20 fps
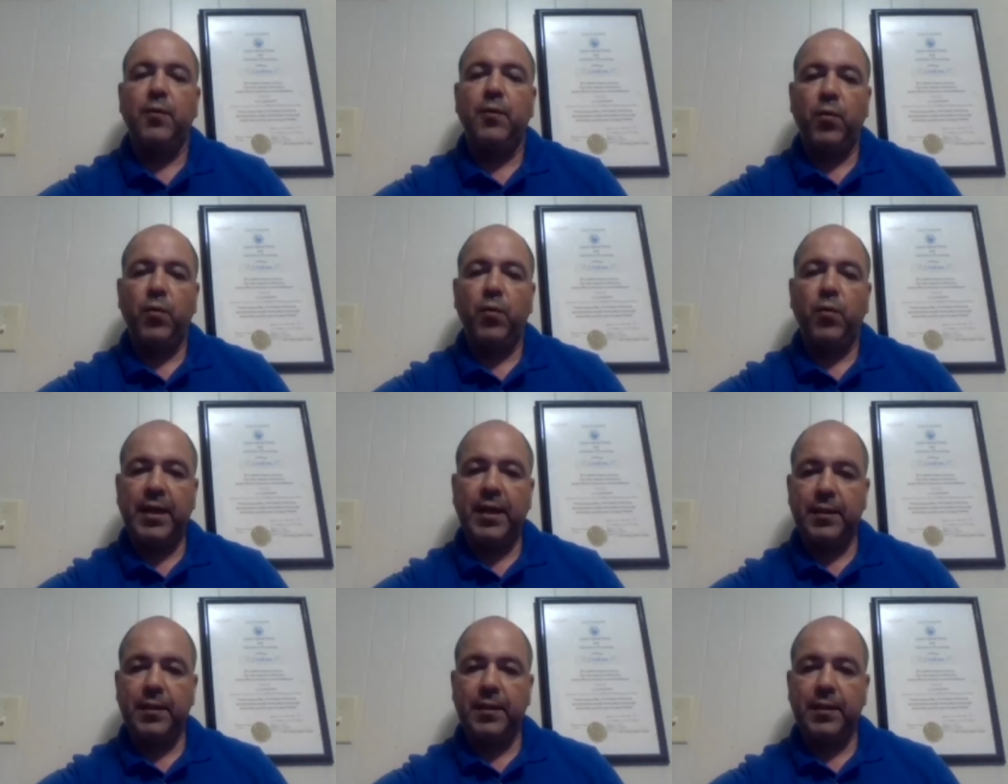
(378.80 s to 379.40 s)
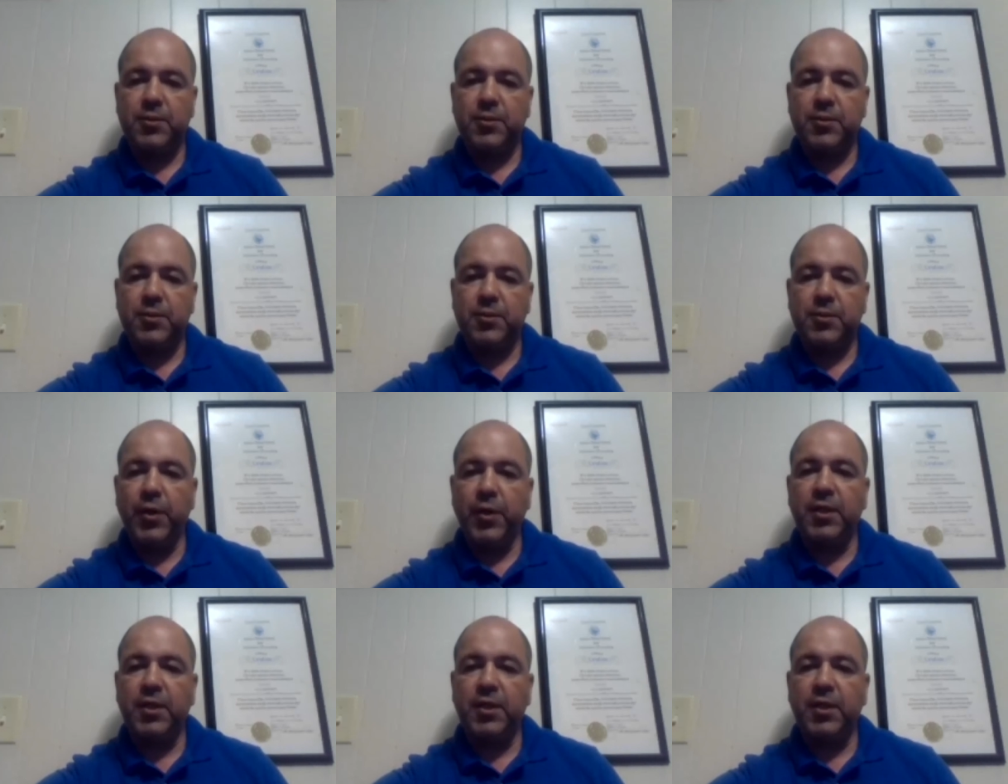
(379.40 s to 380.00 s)
we get some
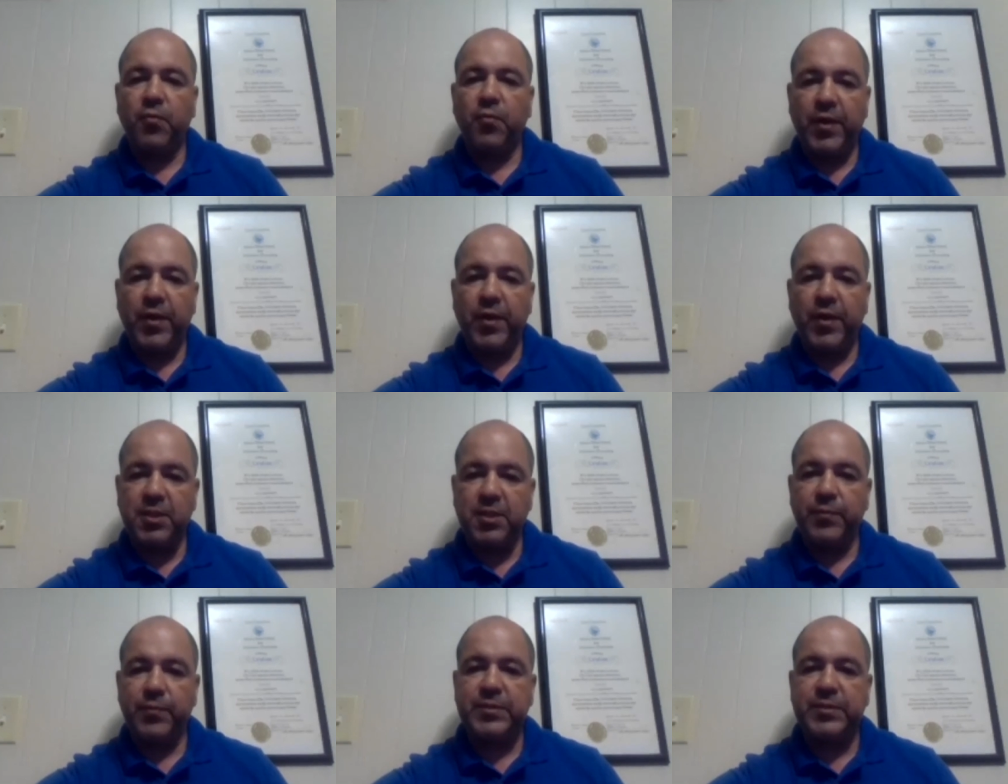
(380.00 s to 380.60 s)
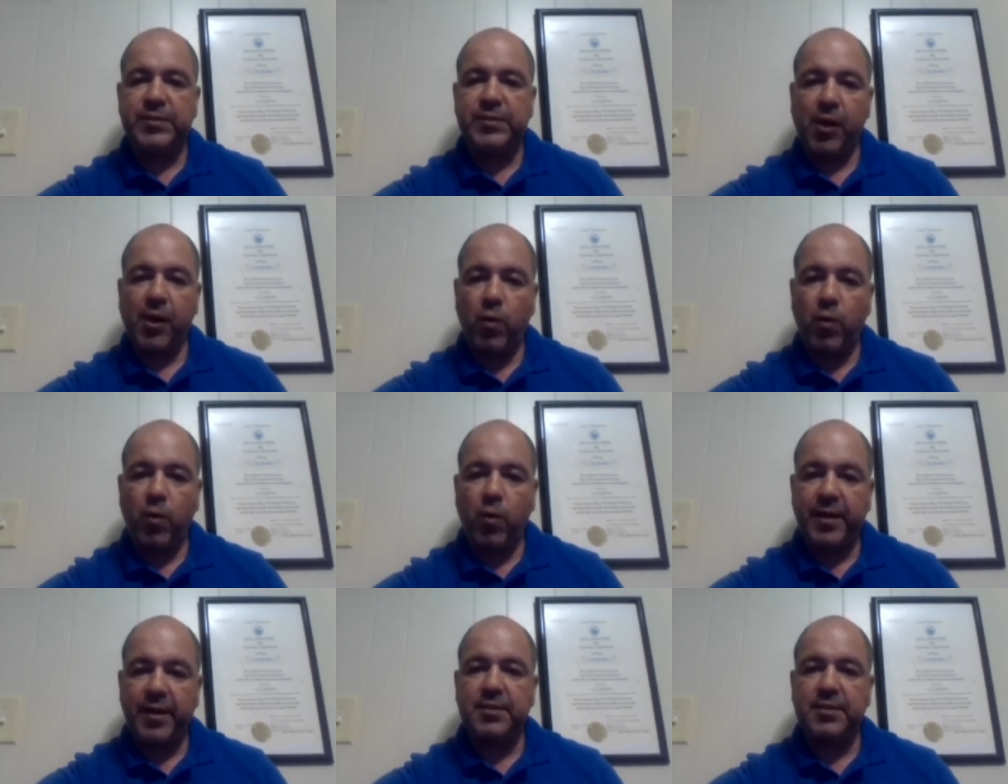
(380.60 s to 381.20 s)
money to fix up
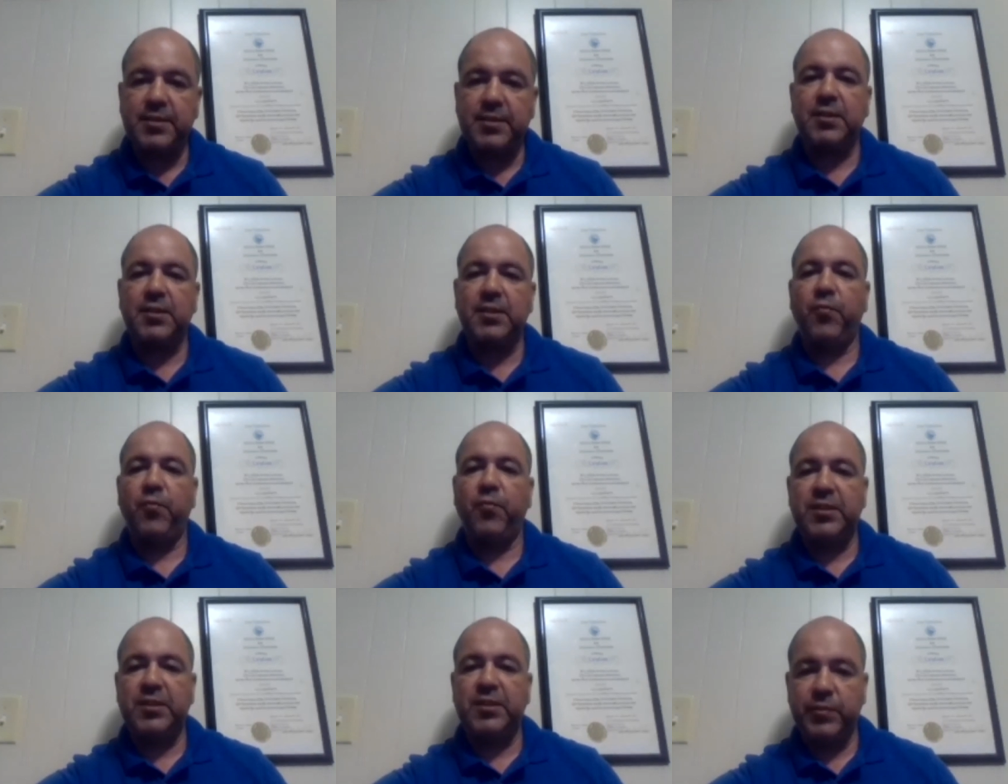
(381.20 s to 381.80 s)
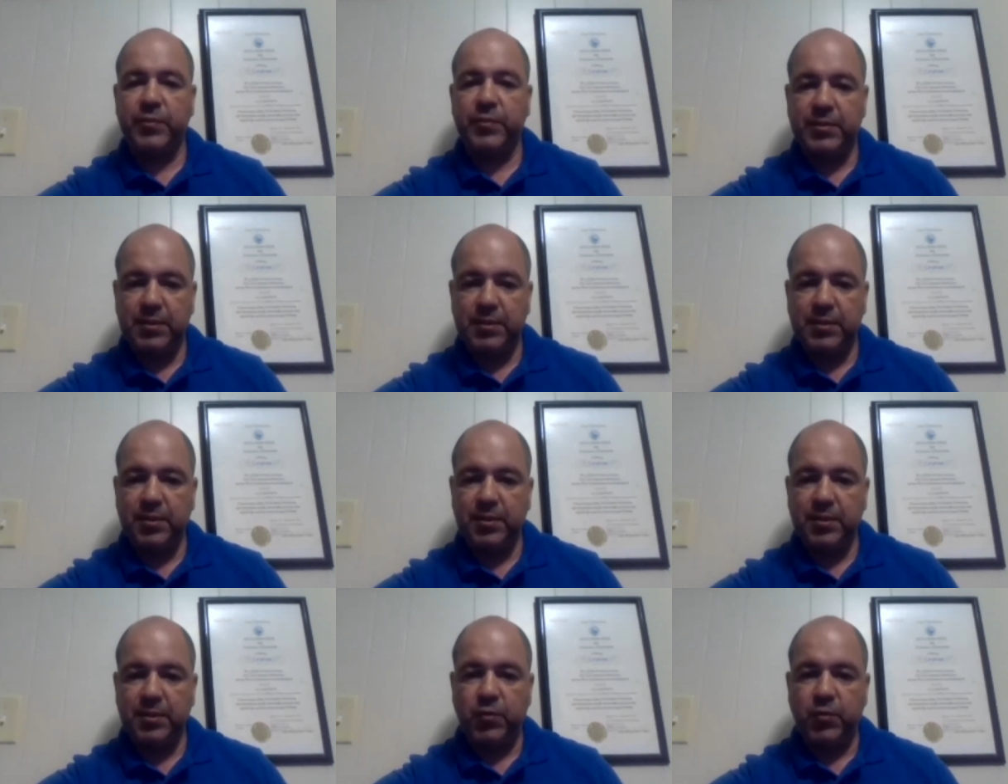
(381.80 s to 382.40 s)
sidewalks and to fix up
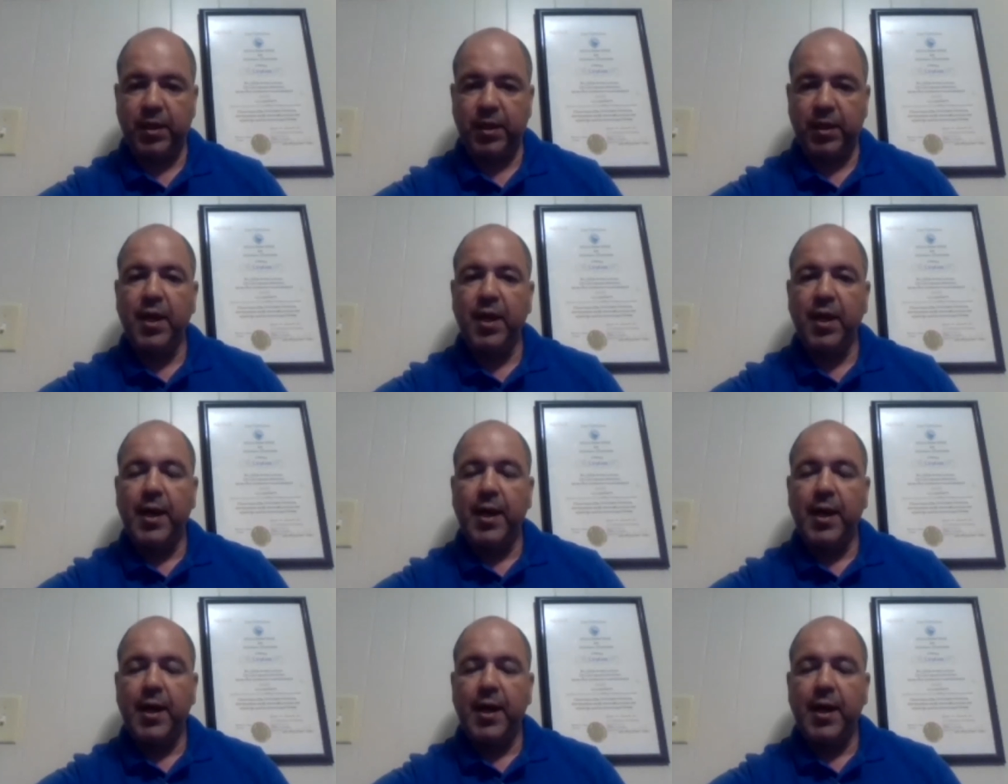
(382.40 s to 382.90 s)
streets. street.